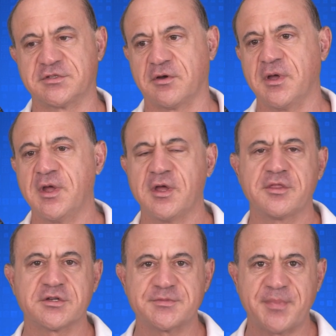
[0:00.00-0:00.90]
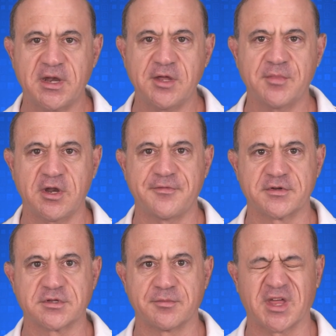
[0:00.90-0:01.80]
So they're spending money for
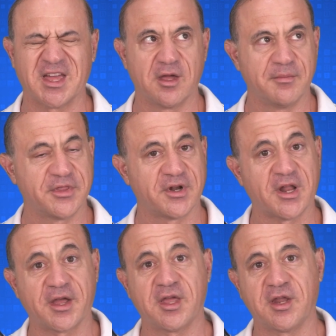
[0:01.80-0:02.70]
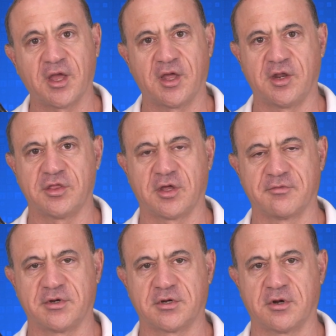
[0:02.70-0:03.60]
something, but they're not getting anything in
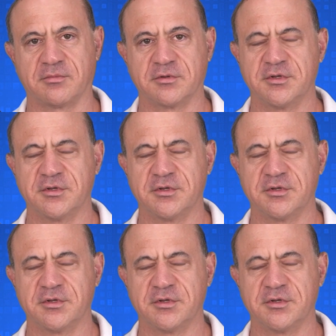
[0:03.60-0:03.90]
return.